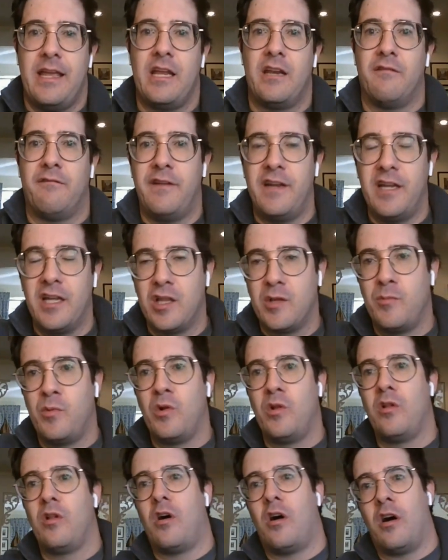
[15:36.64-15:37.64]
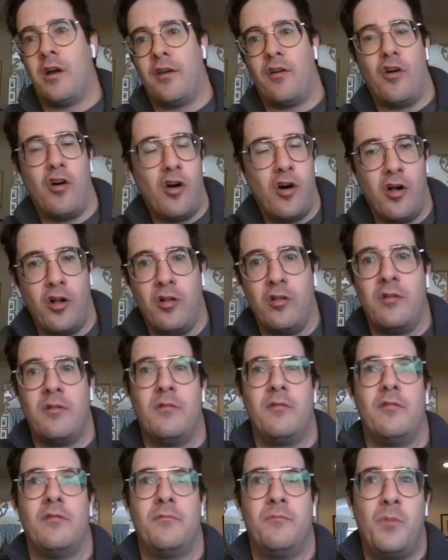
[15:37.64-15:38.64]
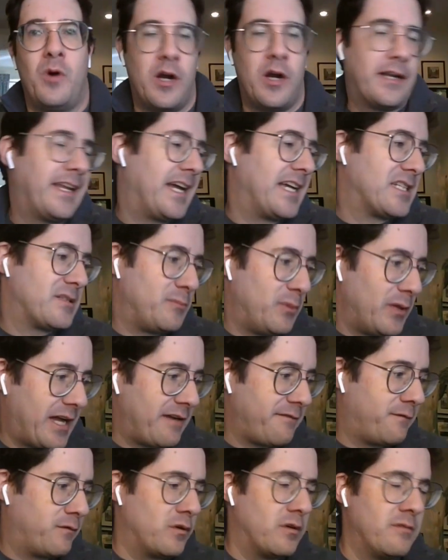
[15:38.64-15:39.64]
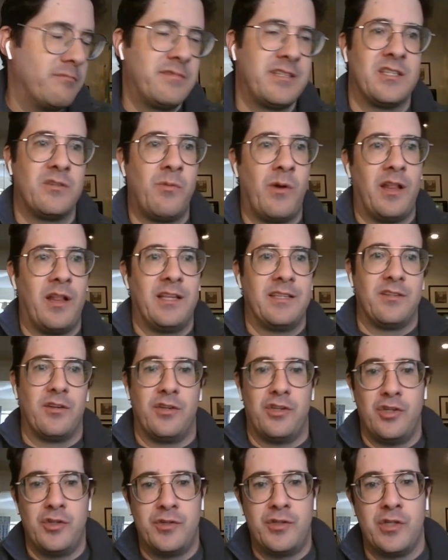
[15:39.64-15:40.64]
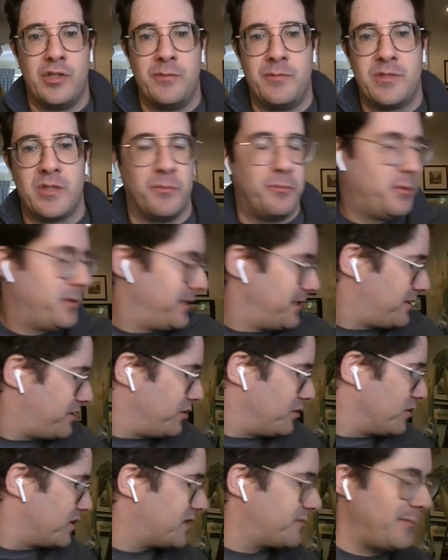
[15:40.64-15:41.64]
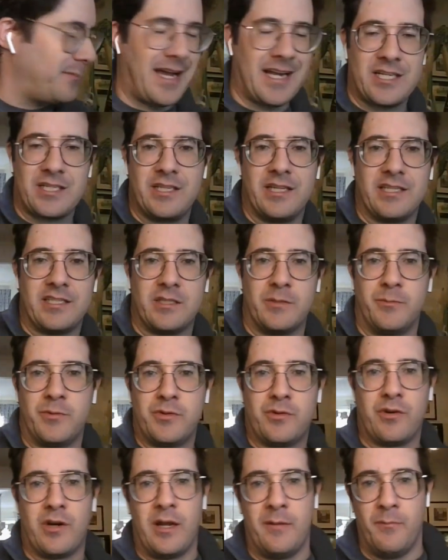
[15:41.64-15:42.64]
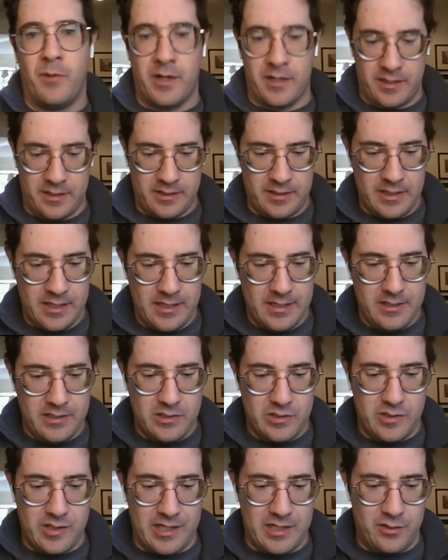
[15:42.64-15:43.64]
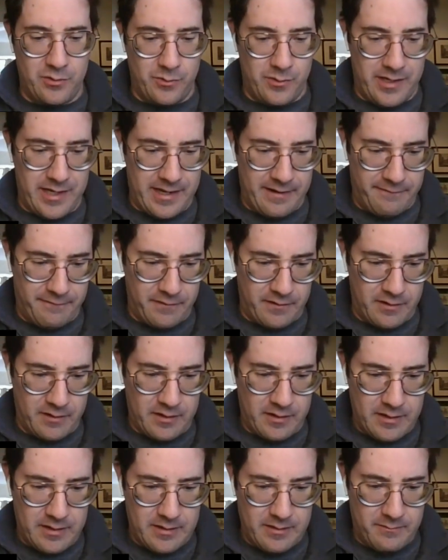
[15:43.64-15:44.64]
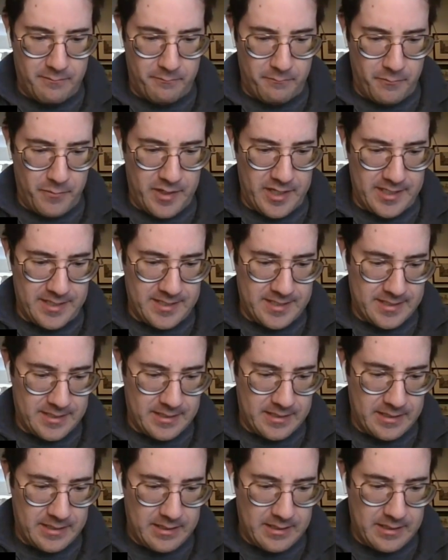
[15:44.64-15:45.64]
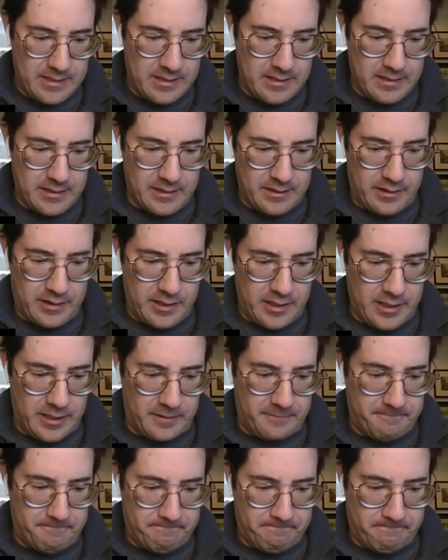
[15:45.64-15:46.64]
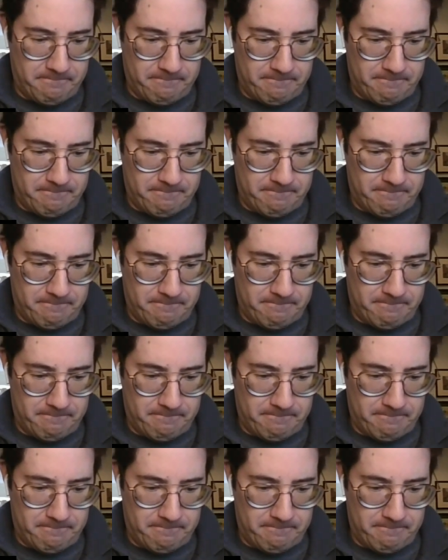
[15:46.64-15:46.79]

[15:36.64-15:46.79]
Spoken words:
and available on all podcast platforms as well as on YouTube. So please do smash that subscribe button so that you never miss a thing.